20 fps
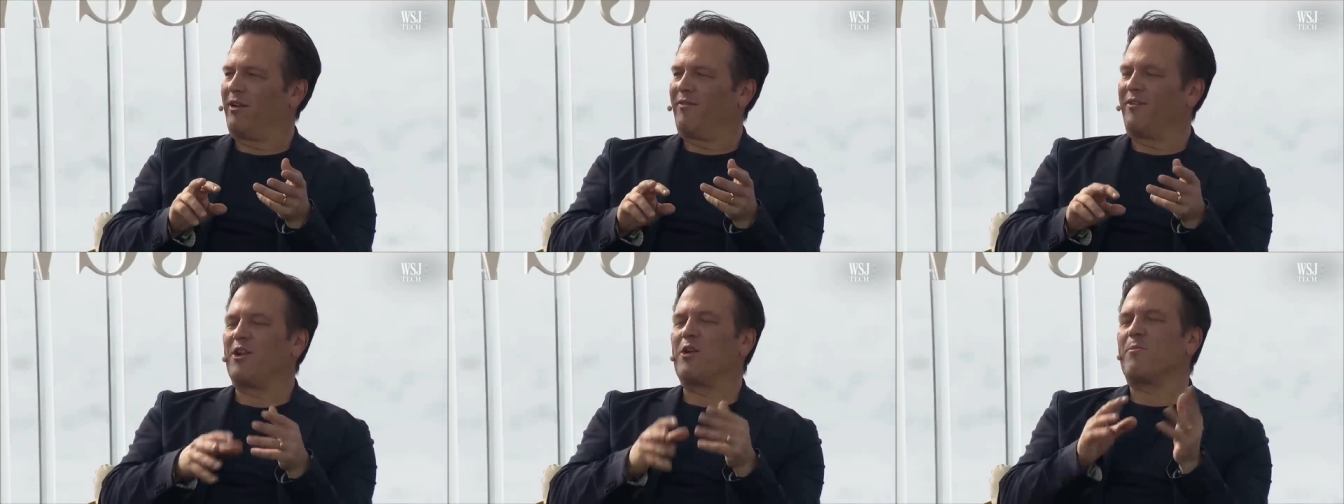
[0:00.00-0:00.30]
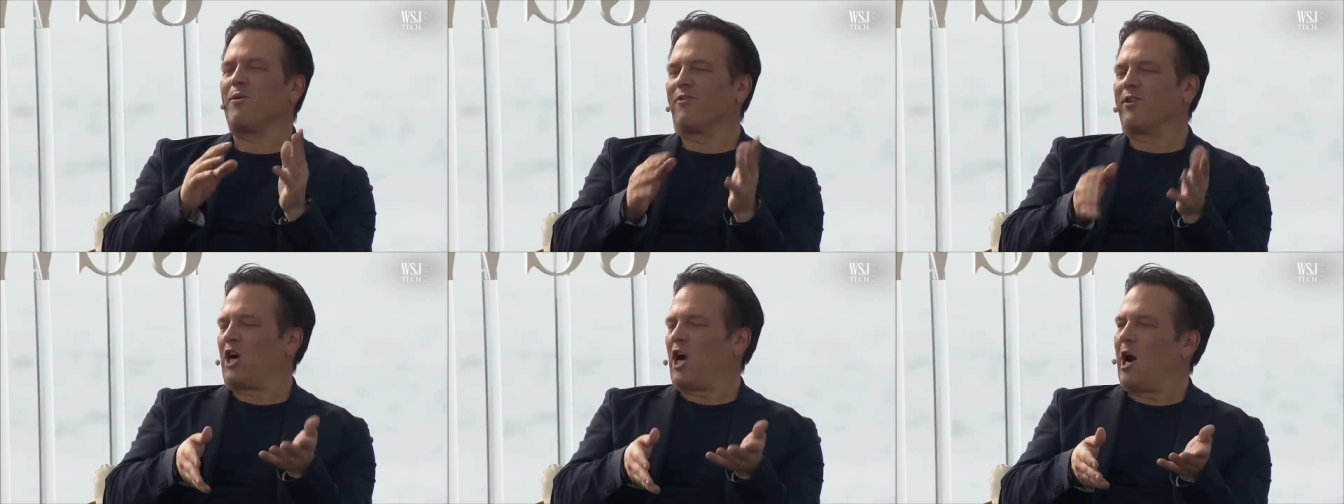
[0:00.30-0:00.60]
the
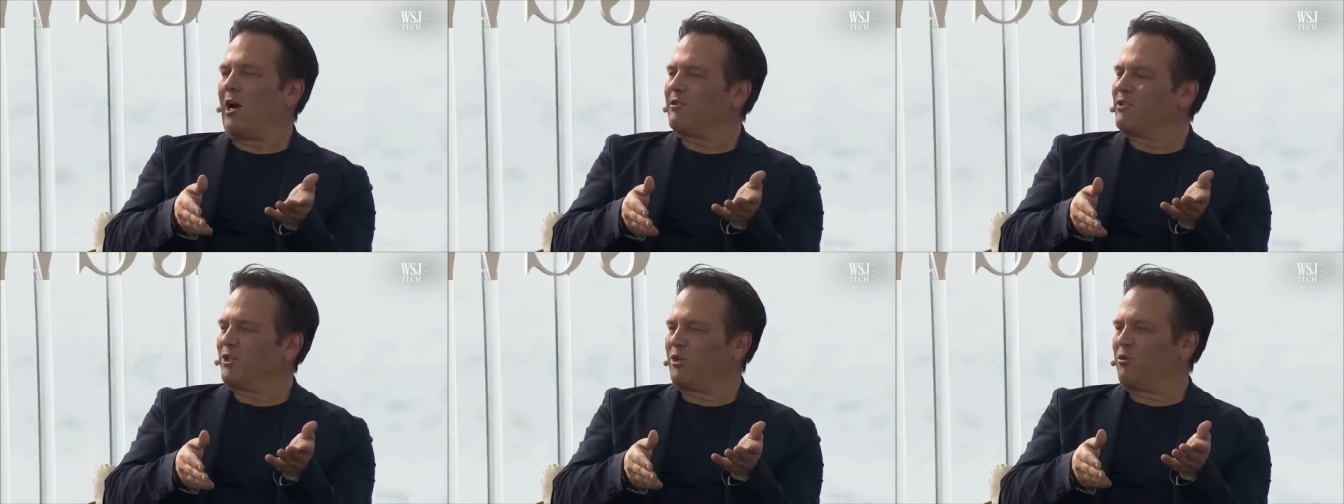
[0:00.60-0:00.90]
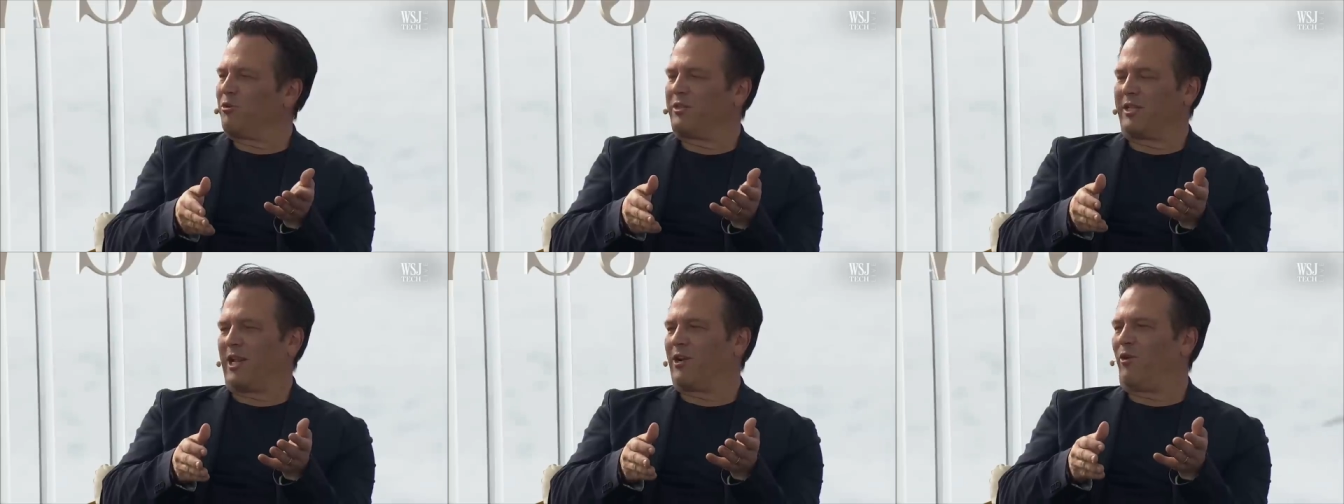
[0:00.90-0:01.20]
number of
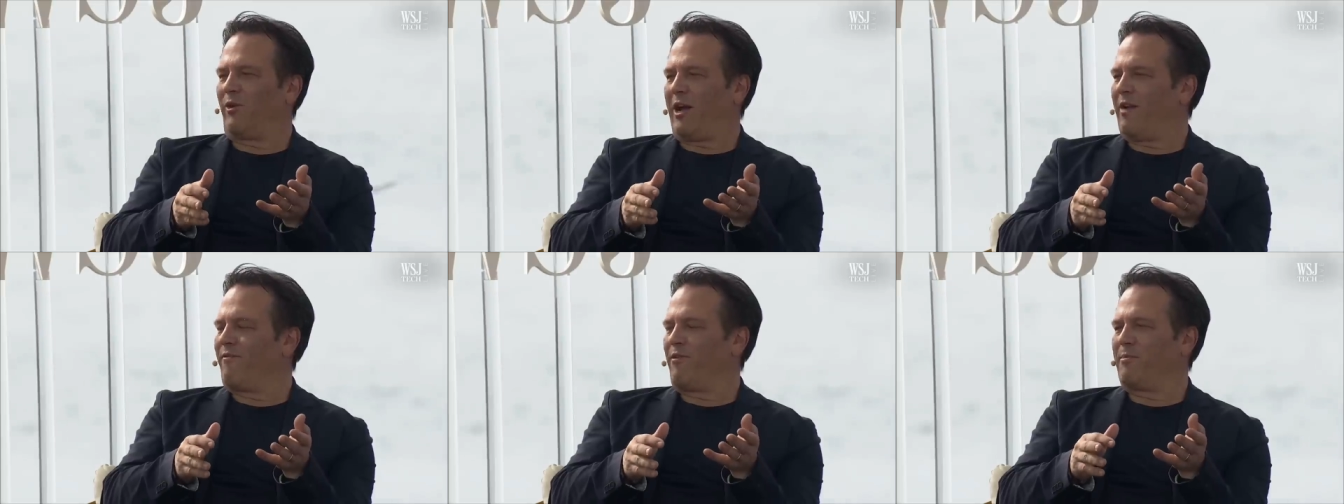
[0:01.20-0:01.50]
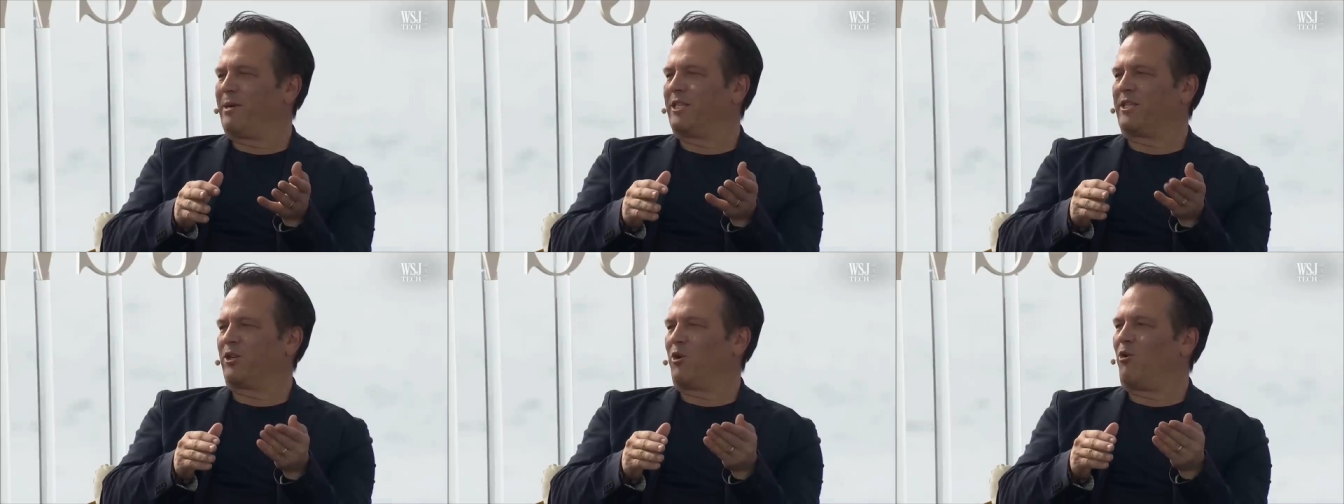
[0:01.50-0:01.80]
consoles that'll ever
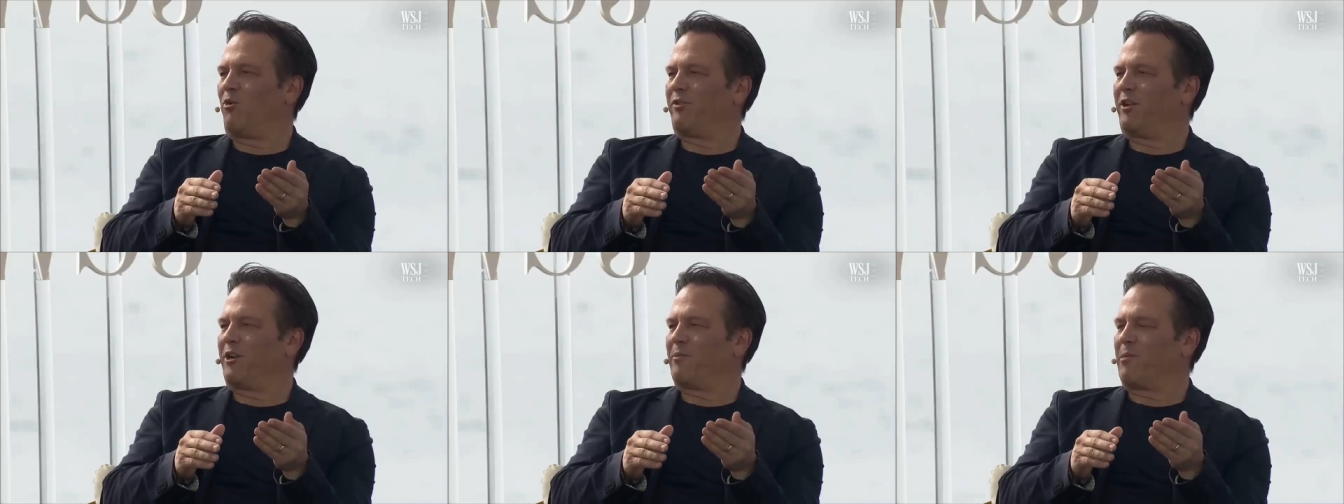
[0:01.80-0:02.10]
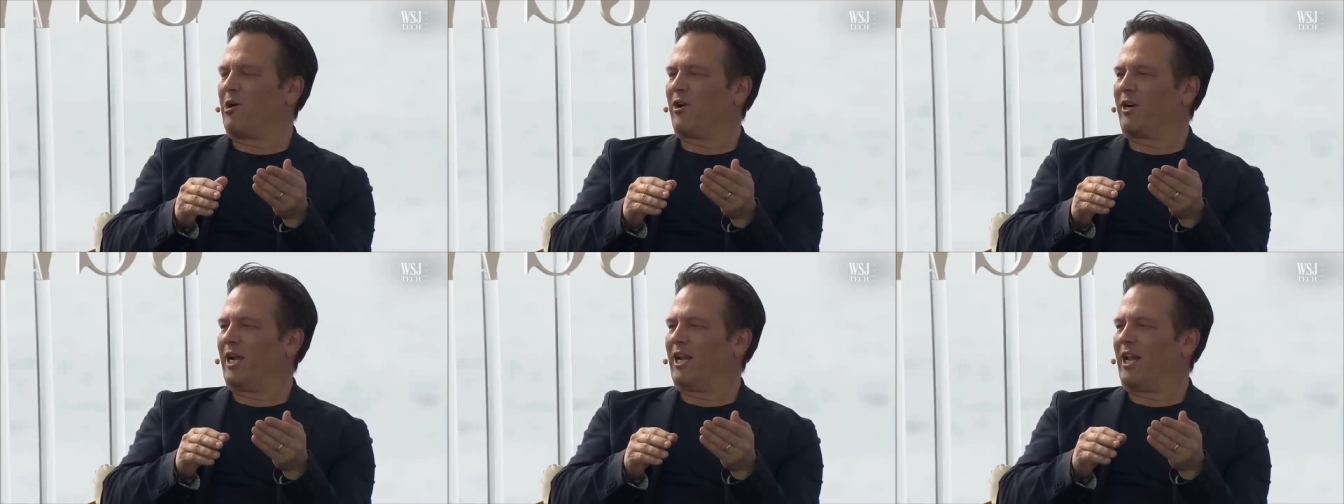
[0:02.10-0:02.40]
be sold in a
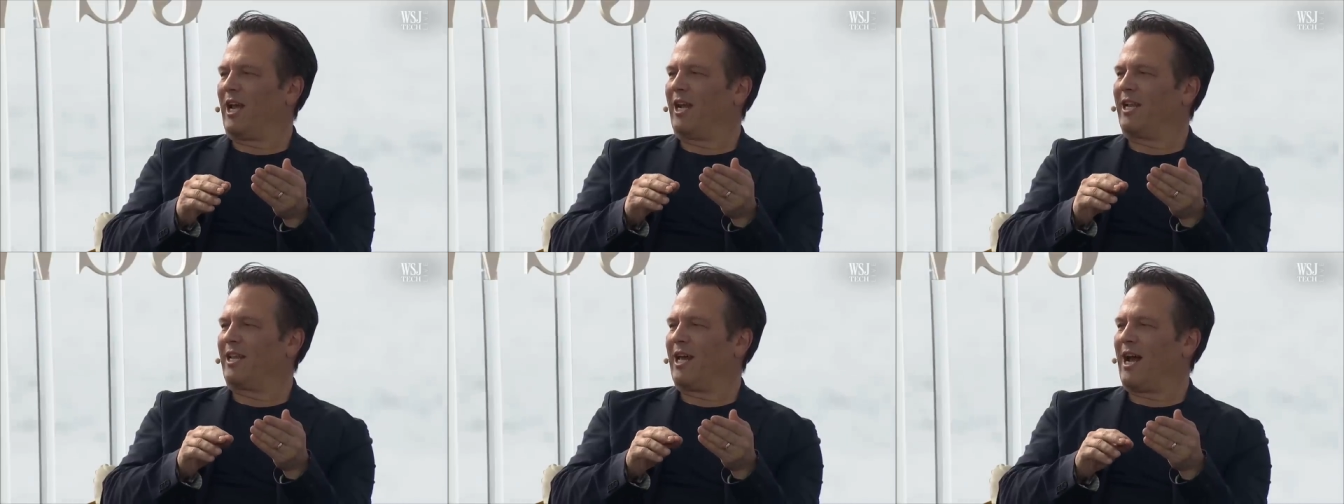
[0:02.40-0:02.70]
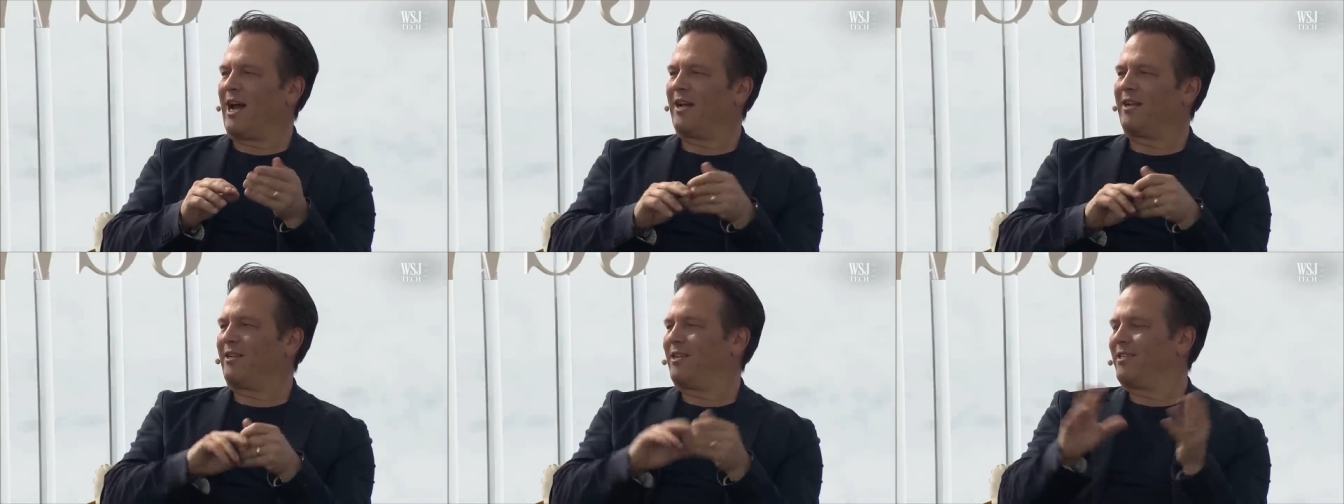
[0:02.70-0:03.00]
market like
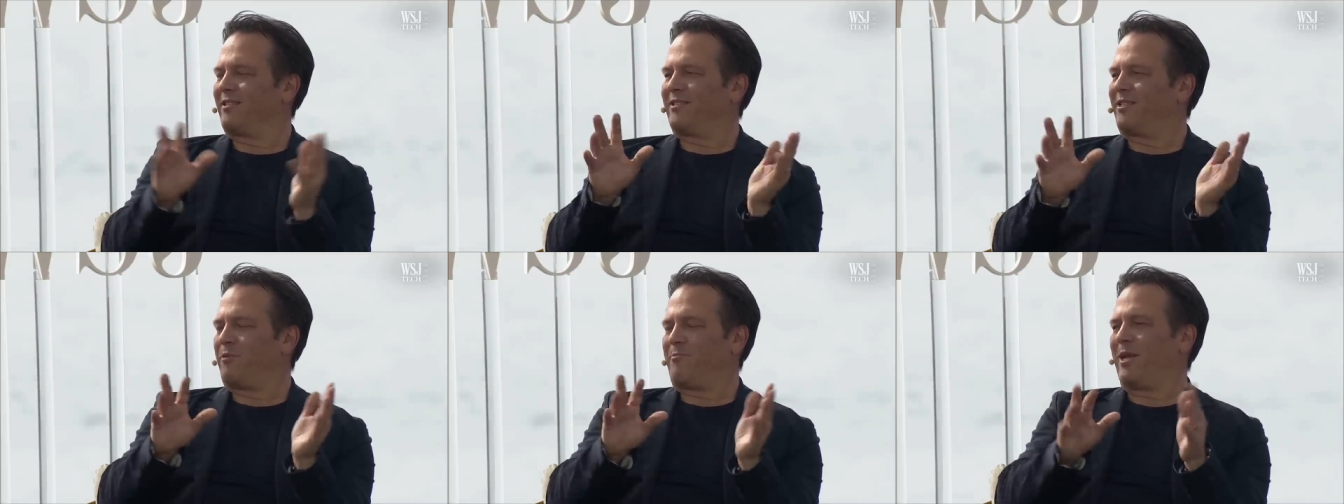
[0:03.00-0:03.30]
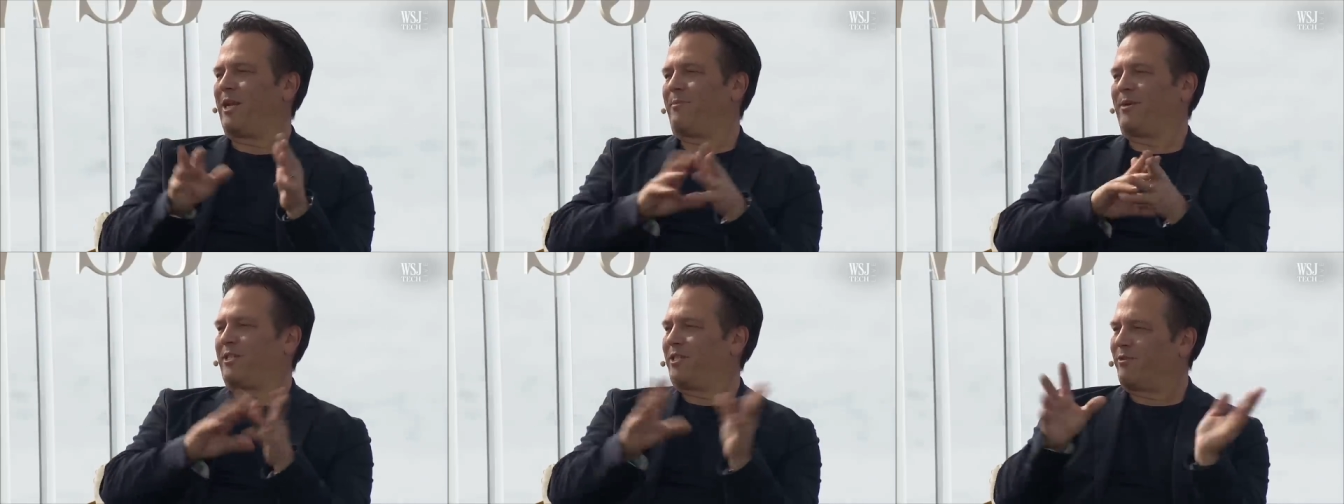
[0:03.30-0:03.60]
that is de
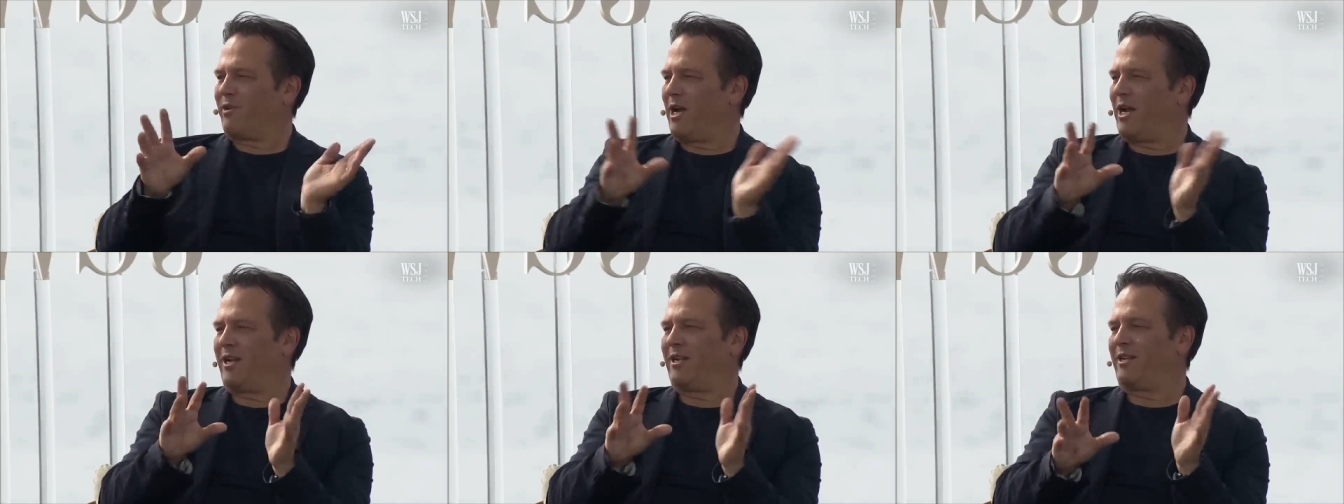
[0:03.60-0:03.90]
minimis, right?